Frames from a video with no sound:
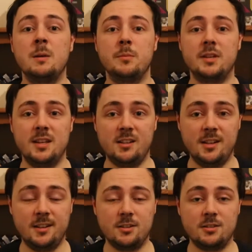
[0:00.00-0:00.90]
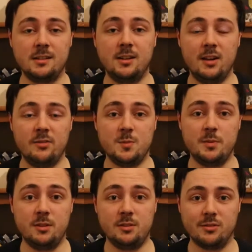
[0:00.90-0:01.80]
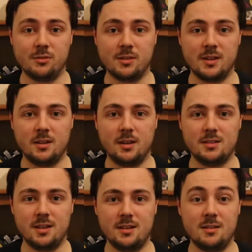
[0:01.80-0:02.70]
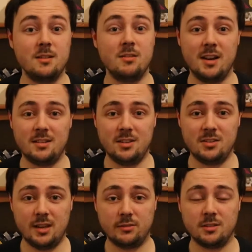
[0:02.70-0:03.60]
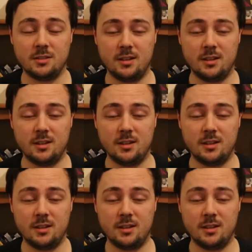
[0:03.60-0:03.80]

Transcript: Benigni's Life is Beautiful in 1997.